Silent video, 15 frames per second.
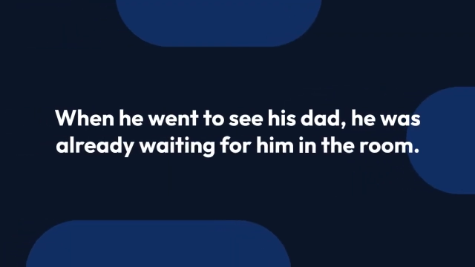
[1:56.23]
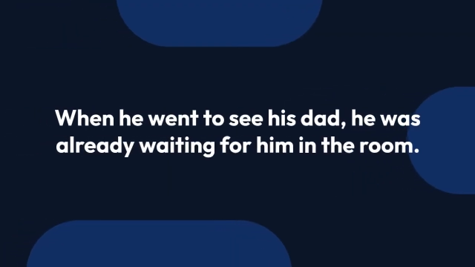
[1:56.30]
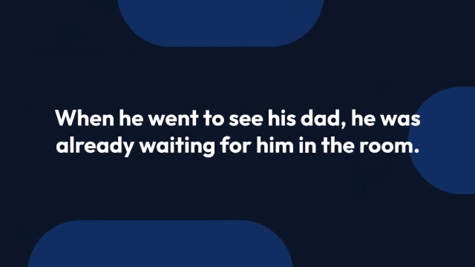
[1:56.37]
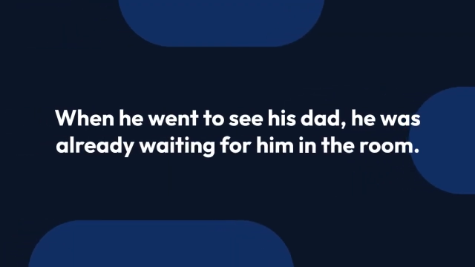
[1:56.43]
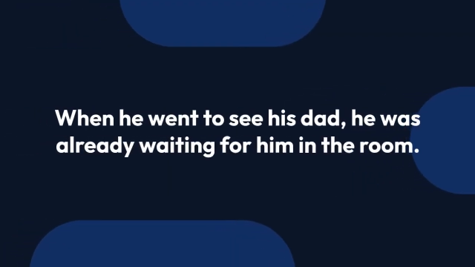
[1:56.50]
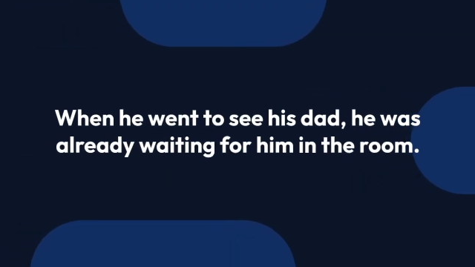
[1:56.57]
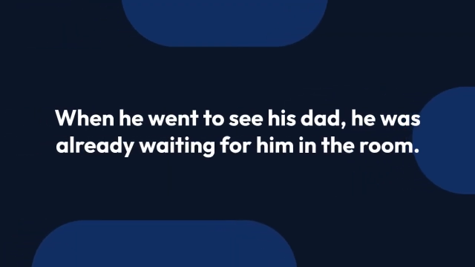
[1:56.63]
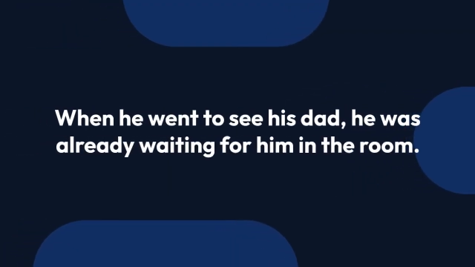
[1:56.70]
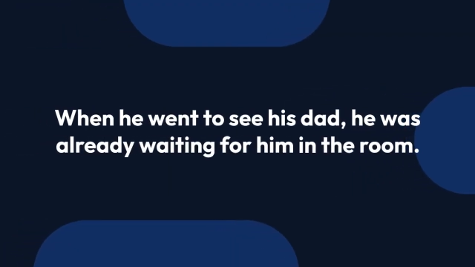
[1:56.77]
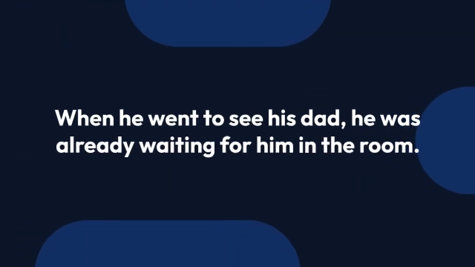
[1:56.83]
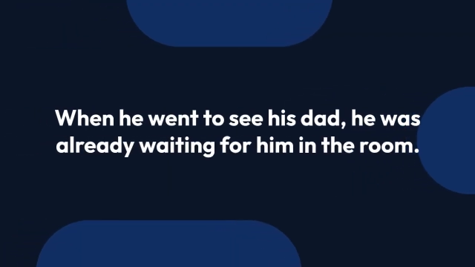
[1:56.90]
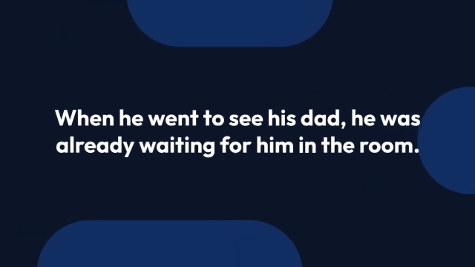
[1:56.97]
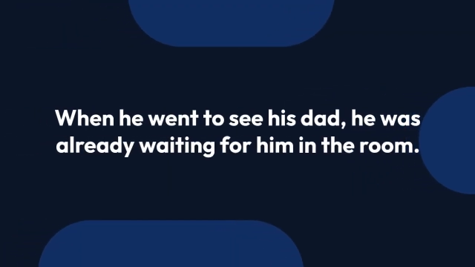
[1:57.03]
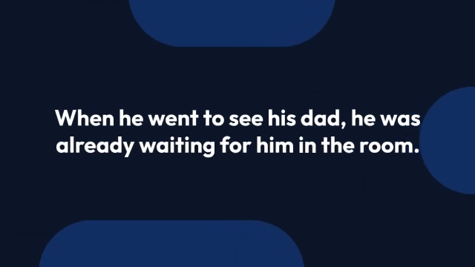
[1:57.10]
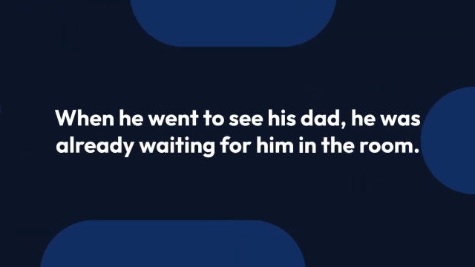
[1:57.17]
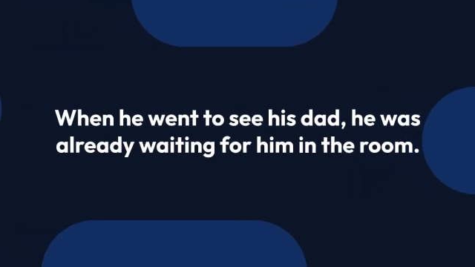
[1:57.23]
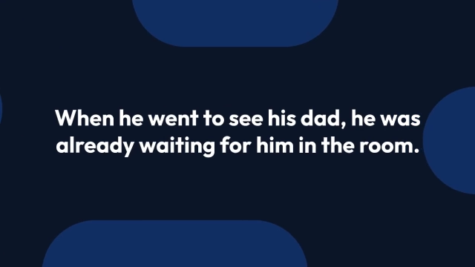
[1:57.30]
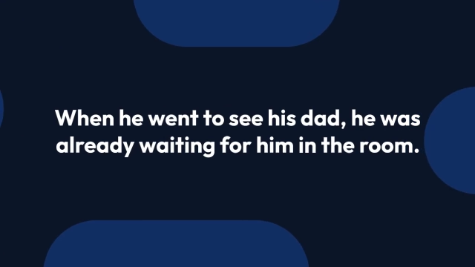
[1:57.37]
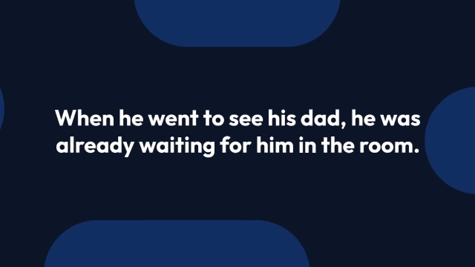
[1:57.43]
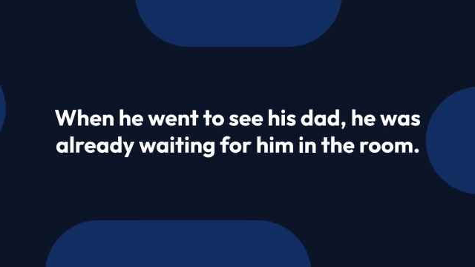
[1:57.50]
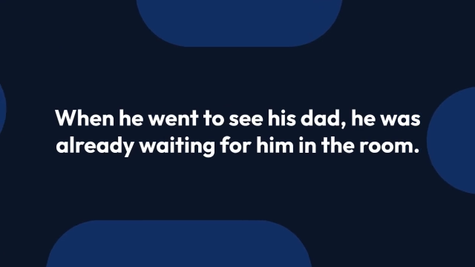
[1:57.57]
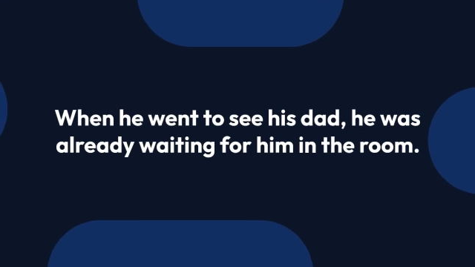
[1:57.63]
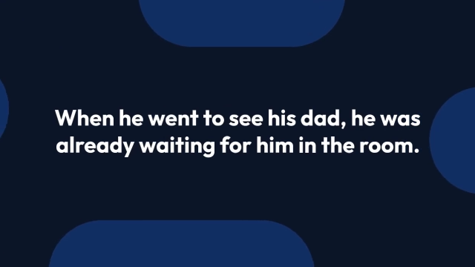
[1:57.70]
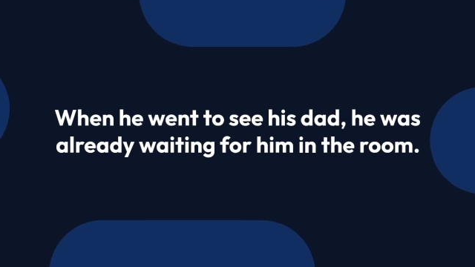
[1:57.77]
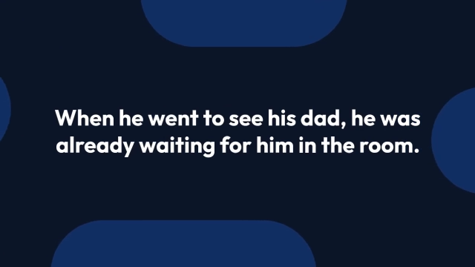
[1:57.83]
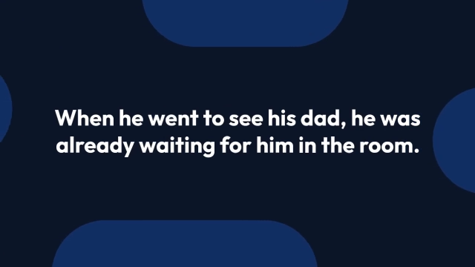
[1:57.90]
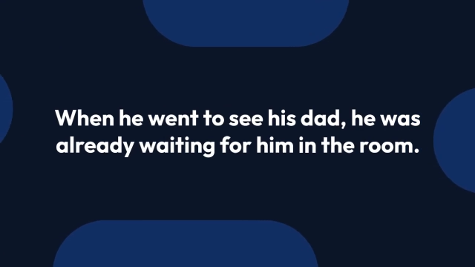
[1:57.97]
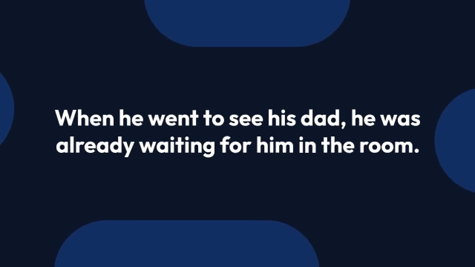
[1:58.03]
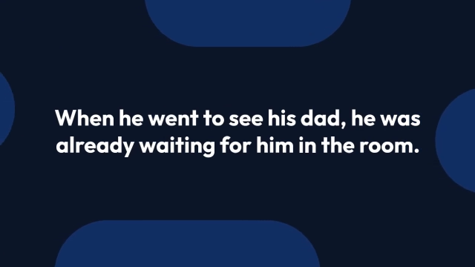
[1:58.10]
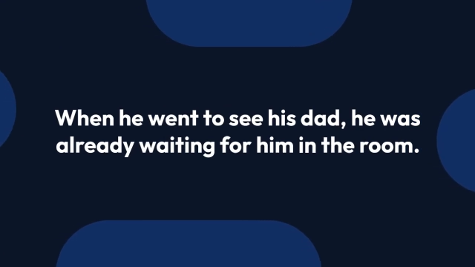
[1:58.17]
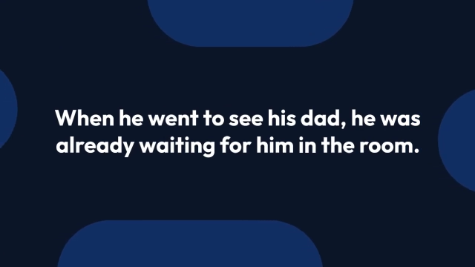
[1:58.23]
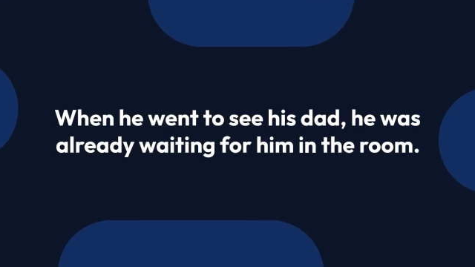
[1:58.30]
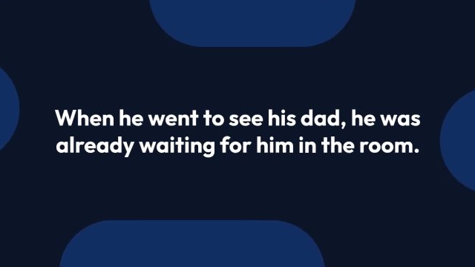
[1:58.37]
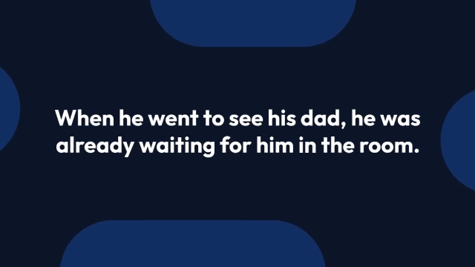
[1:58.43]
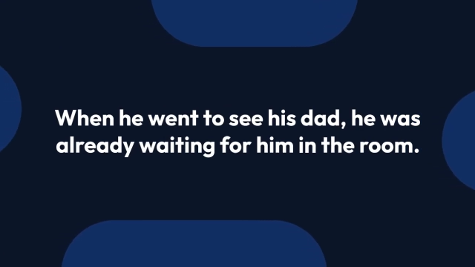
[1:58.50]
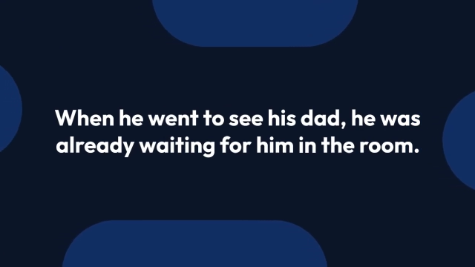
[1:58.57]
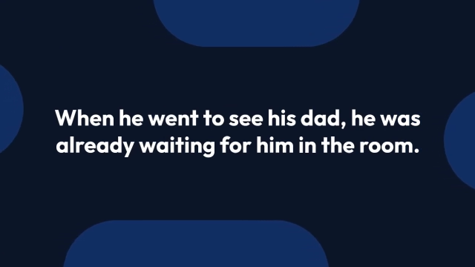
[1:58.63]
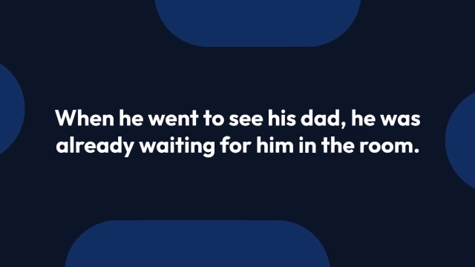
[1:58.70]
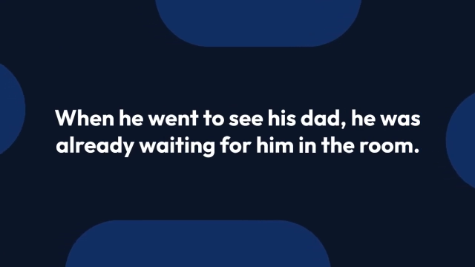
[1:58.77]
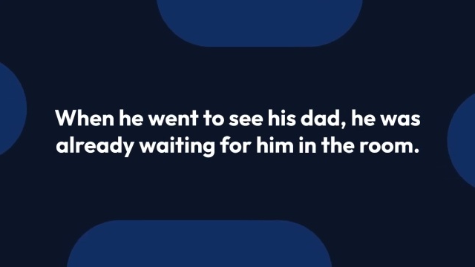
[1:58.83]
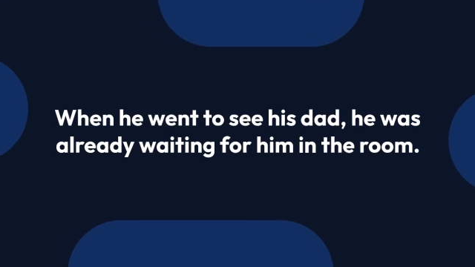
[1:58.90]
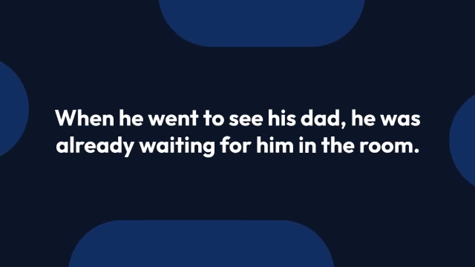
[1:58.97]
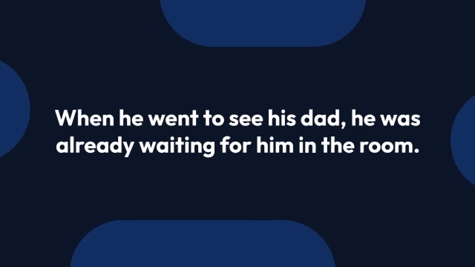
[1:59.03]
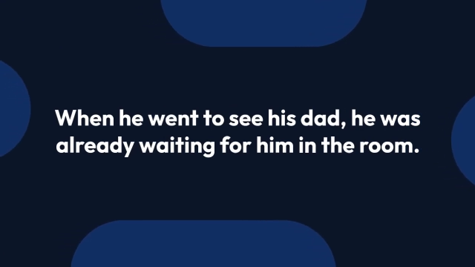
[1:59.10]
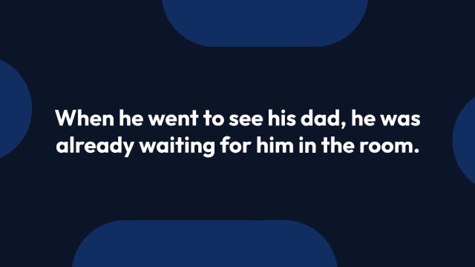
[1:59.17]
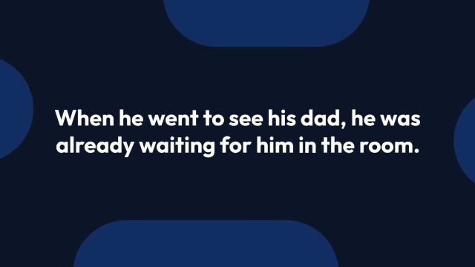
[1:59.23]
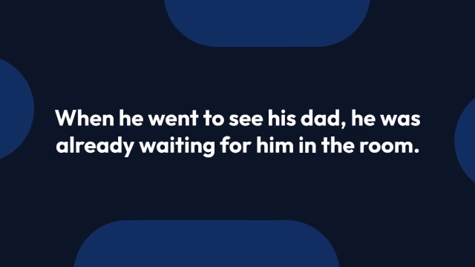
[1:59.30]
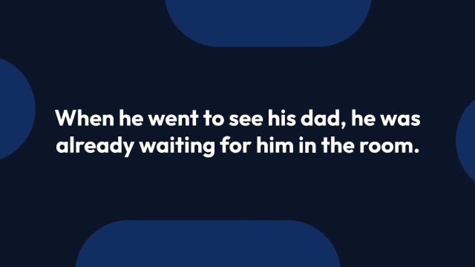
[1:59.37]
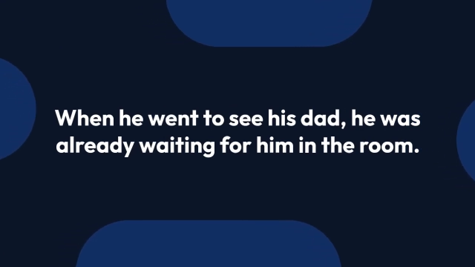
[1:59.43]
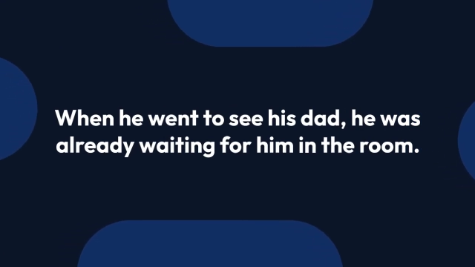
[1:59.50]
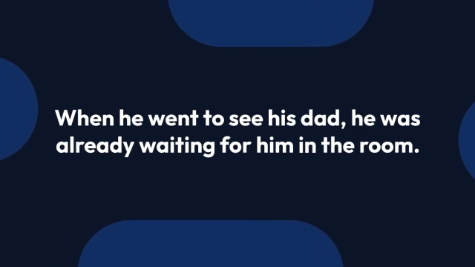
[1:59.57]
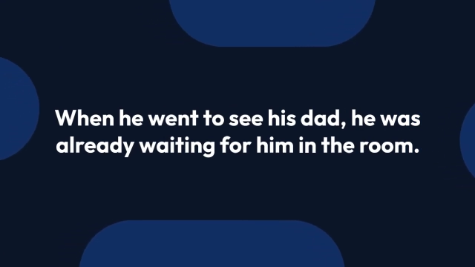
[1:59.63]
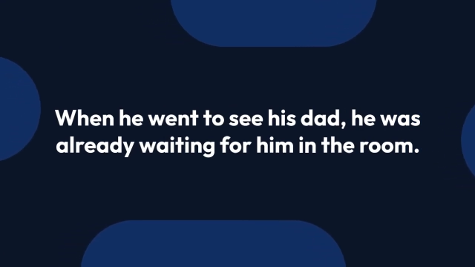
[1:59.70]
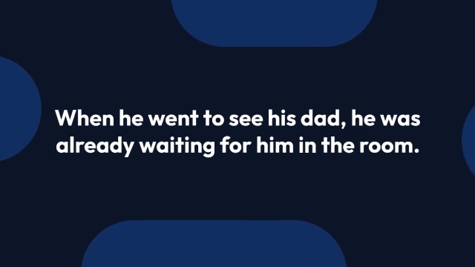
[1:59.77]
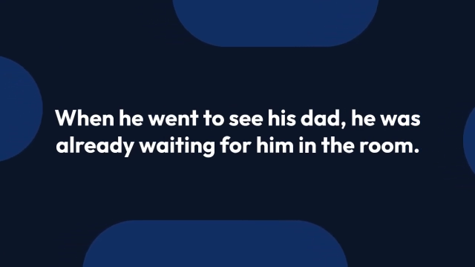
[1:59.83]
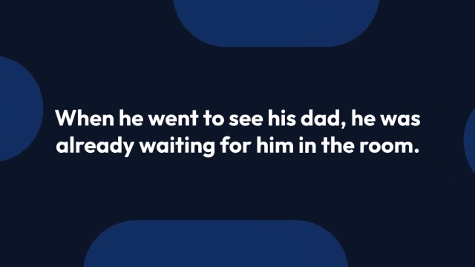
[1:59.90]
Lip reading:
[unreadable: no face in view]